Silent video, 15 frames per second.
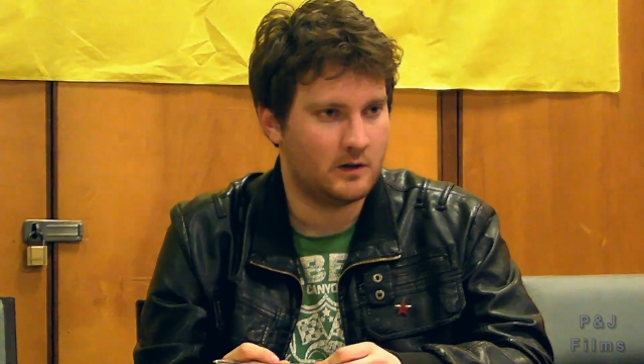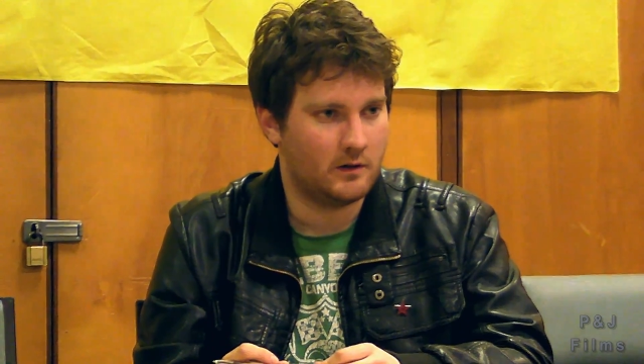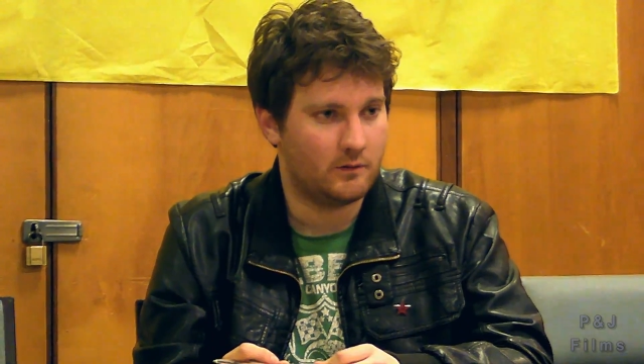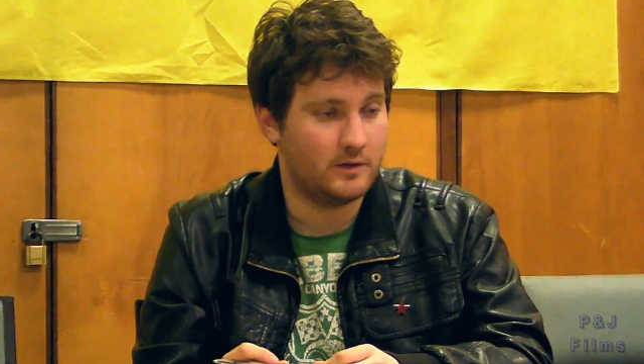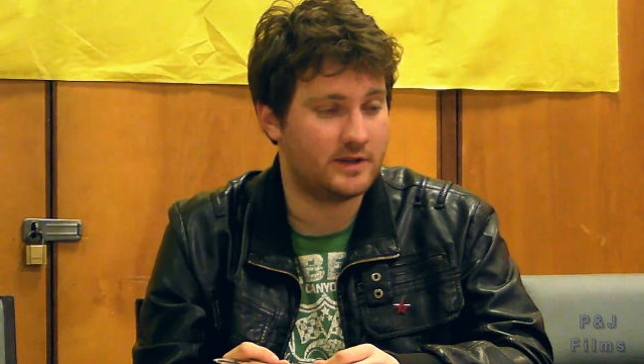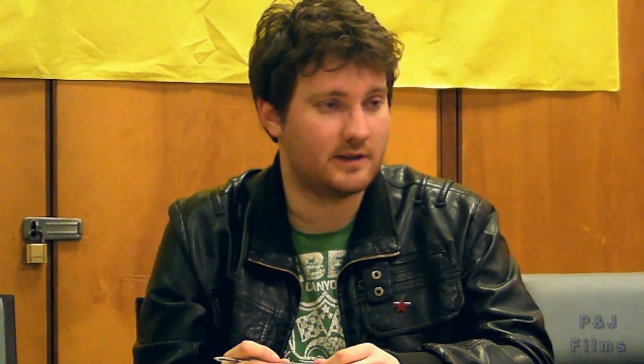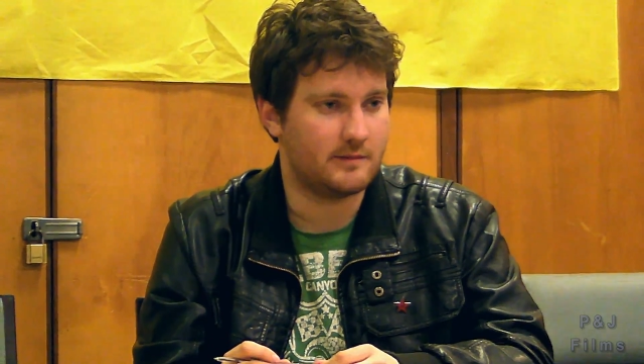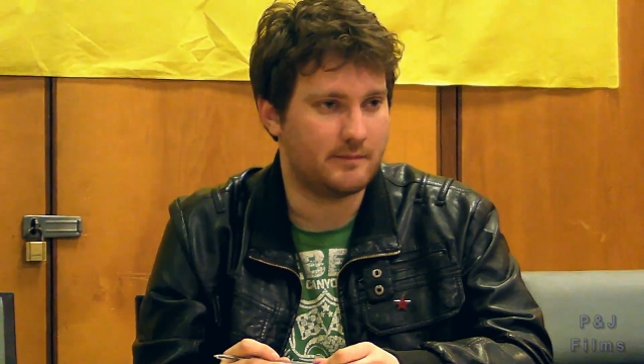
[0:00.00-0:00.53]

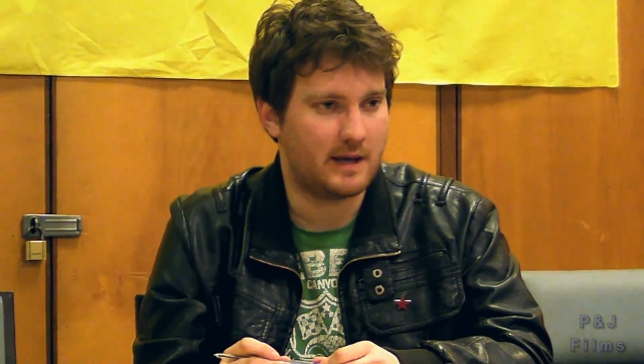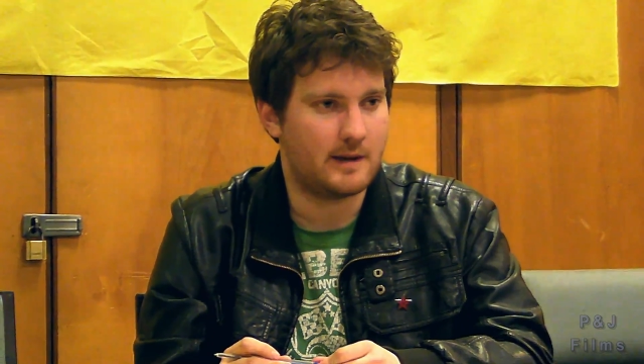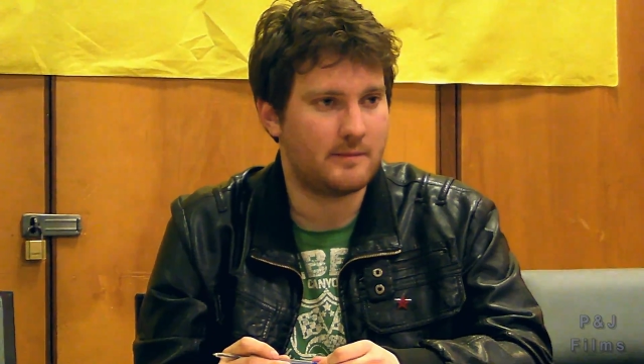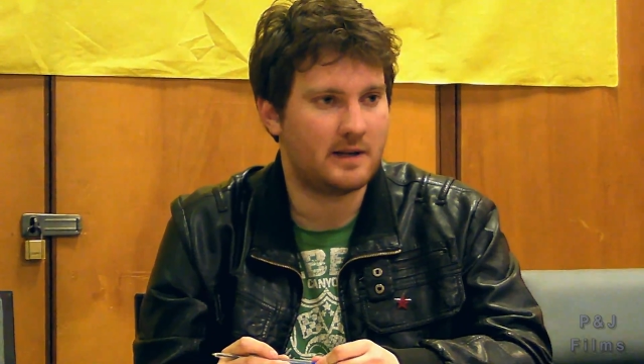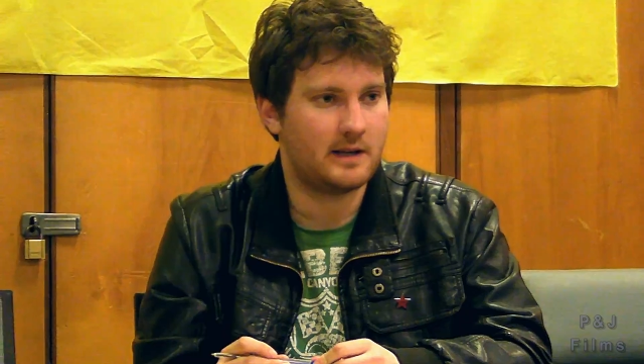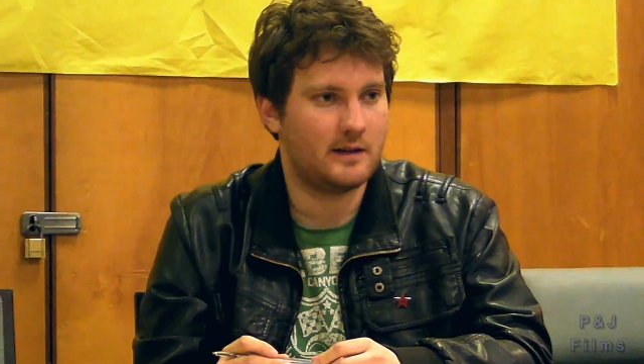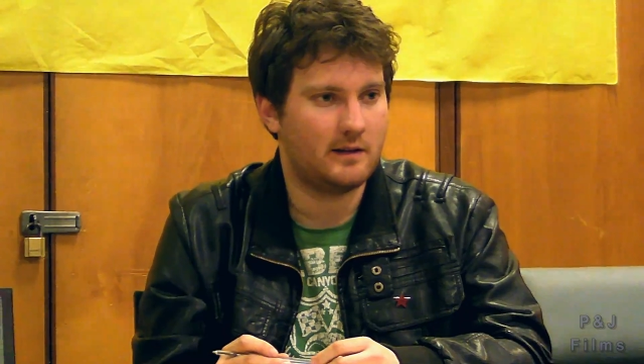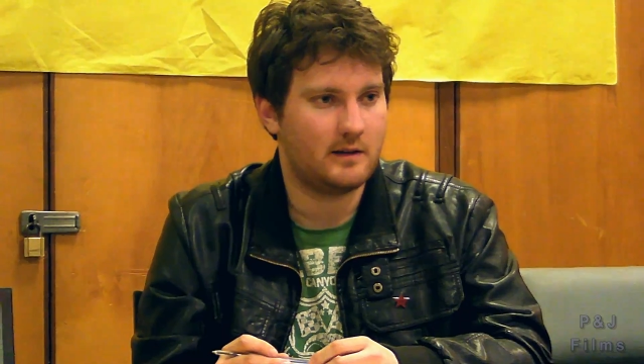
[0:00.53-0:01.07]
recent
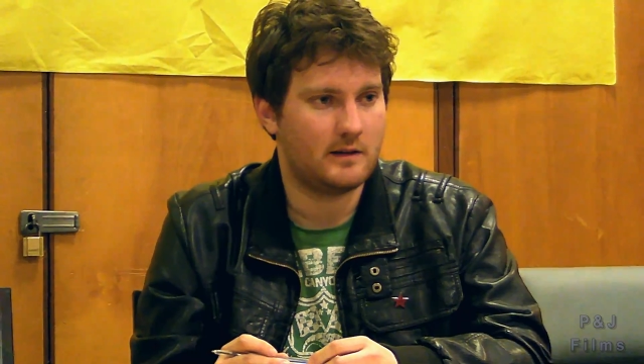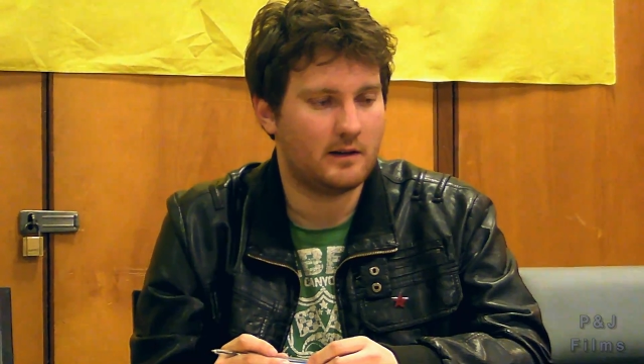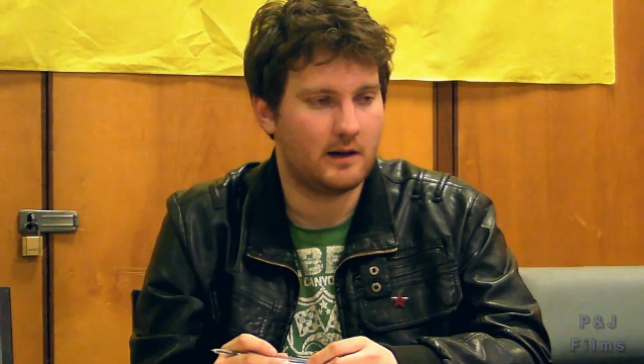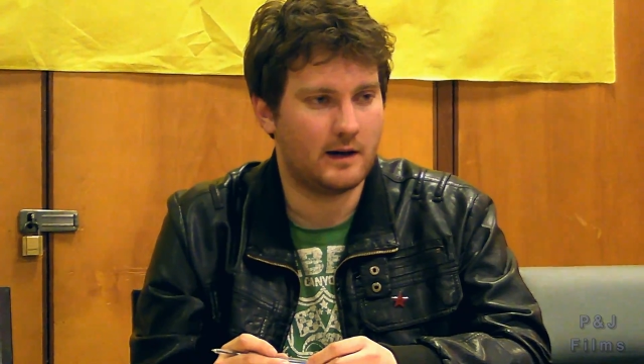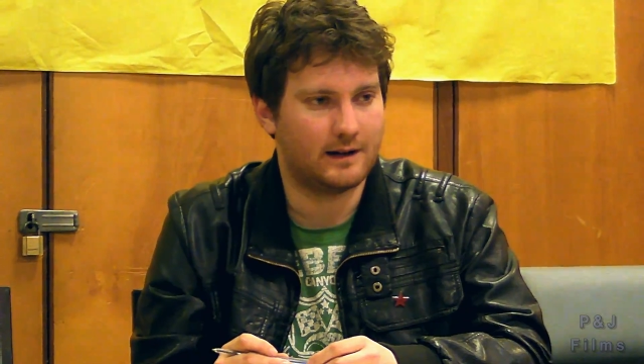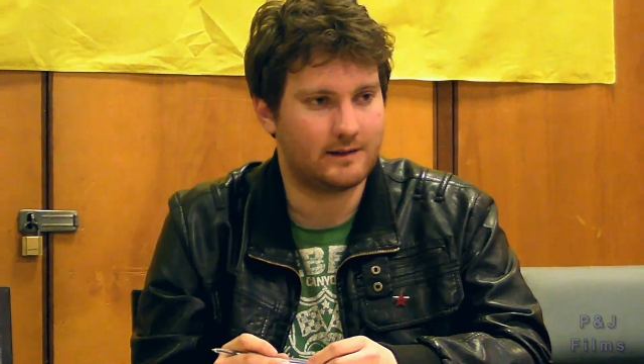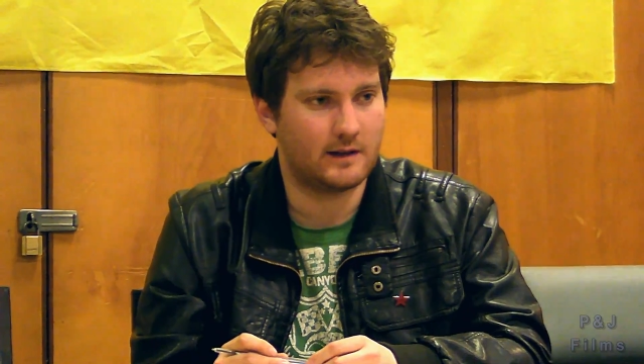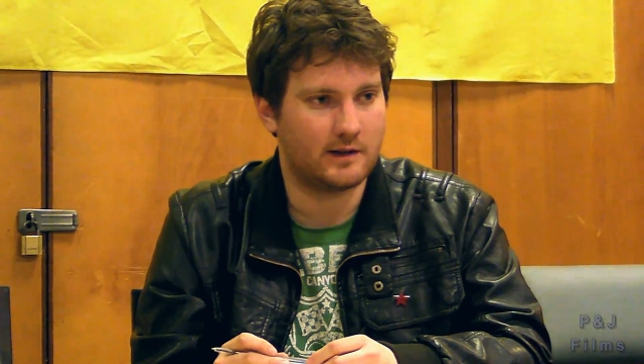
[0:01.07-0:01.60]
memory
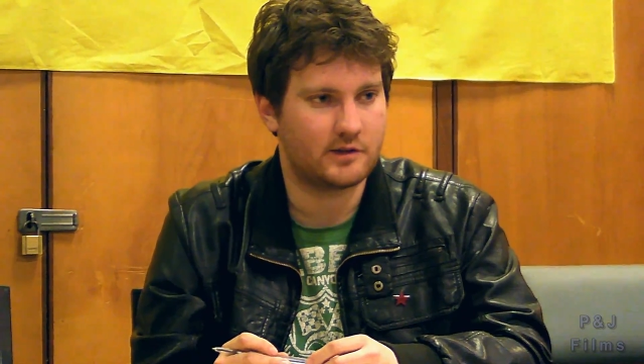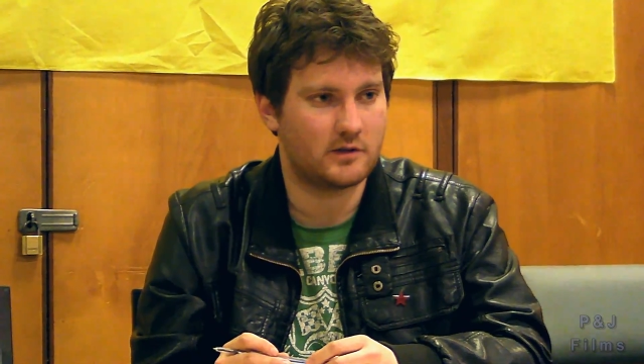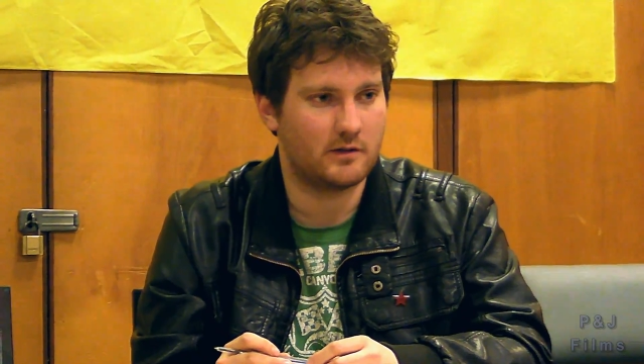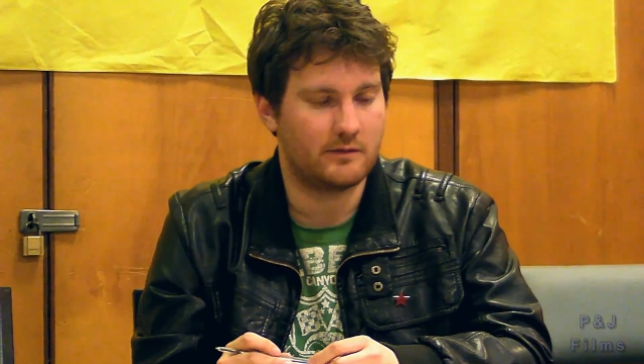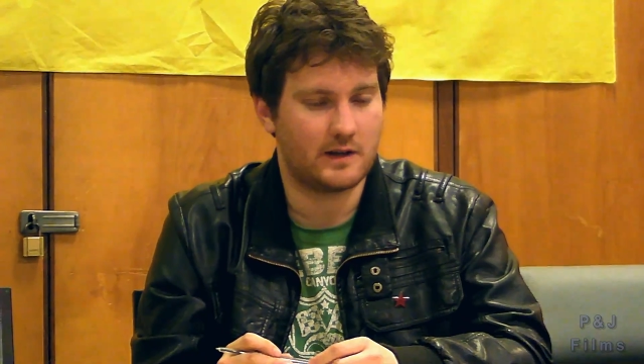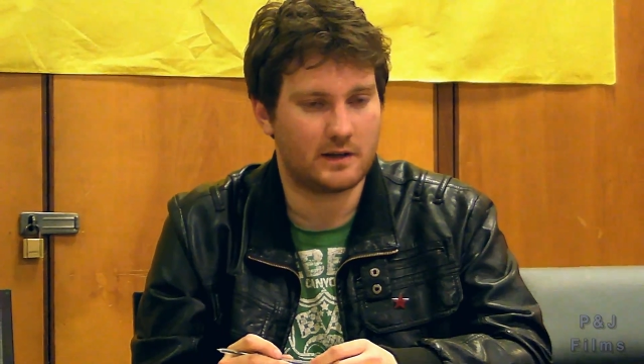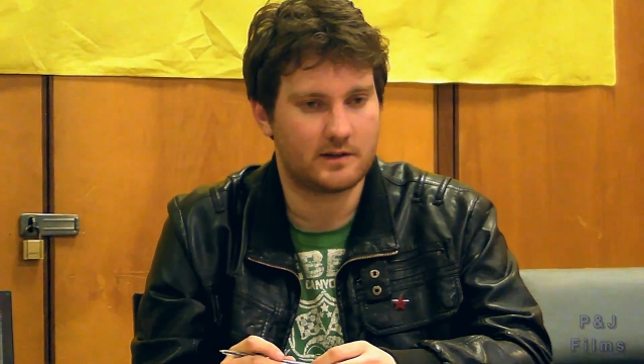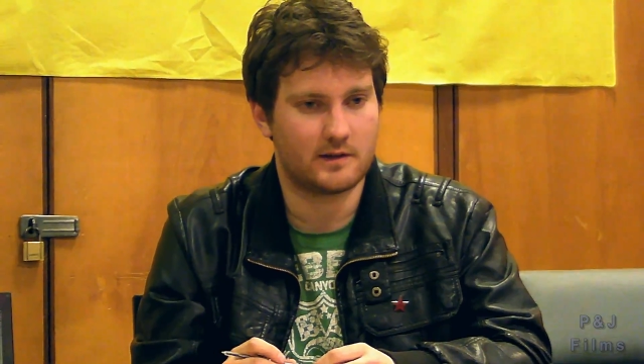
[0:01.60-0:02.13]
at Glasgow
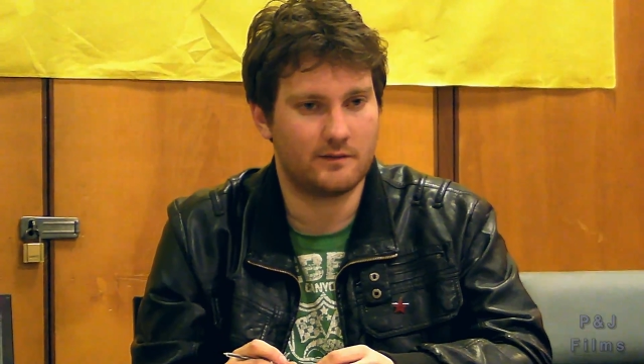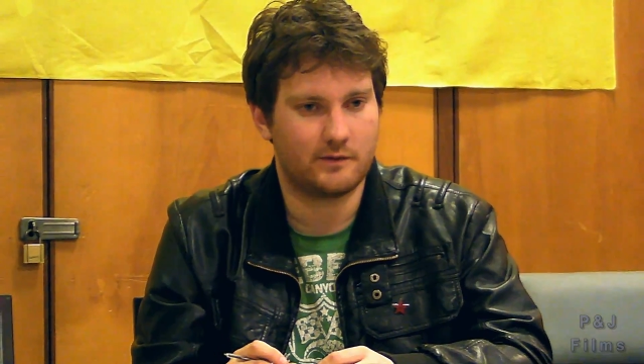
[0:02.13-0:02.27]
University